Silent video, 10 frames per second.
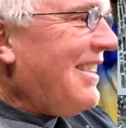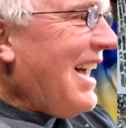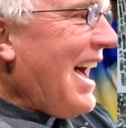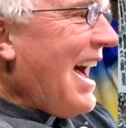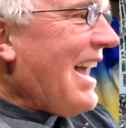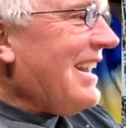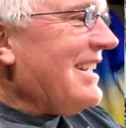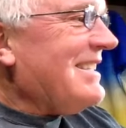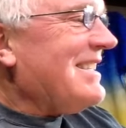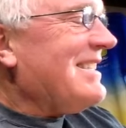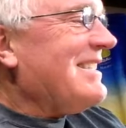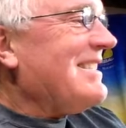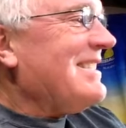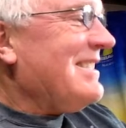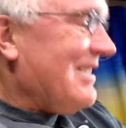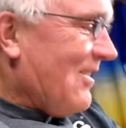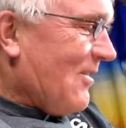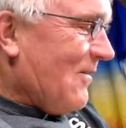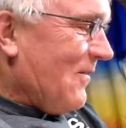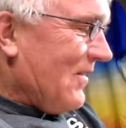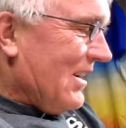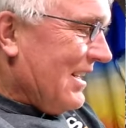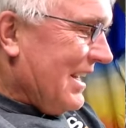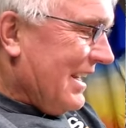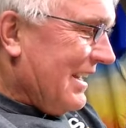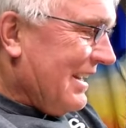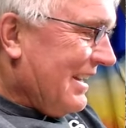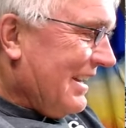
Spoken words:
That is so funny.